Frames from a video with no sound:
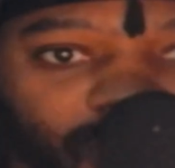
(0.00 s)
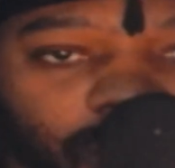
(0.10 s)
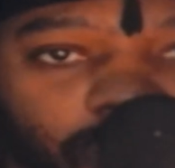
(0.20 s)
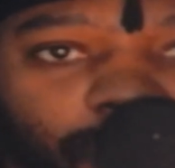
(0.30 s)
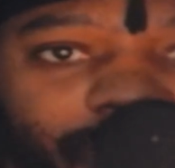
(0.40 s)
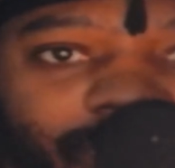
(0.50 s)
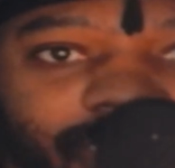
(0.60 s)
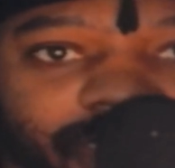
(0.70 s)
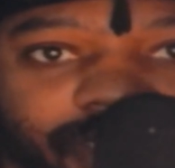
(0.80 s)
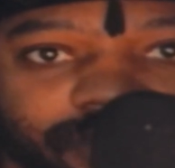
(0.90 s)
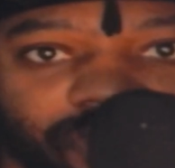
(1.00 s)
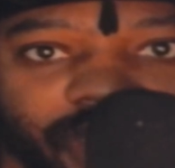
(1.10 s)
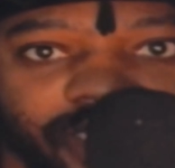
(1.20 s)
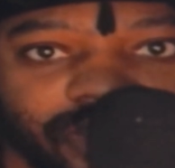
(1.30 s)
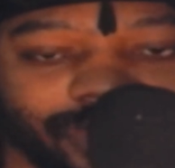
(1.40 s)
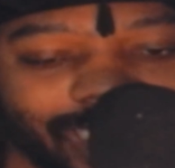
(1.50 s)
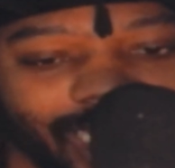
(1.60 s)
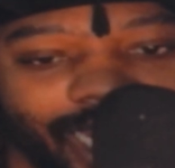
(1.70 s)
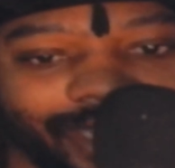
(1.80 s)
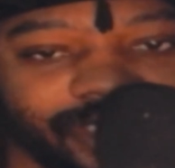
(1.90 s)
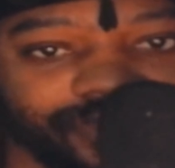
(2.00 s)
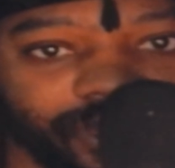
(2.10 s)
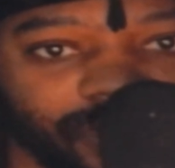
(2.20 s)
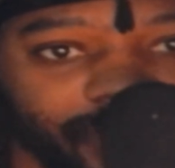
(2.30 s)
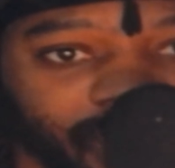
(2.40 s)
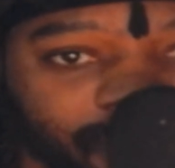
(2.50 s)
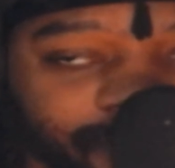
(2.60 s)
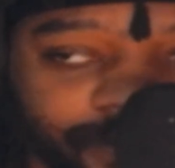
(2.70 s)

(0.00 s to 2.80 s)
a little pocketed, right? So in that ice road map,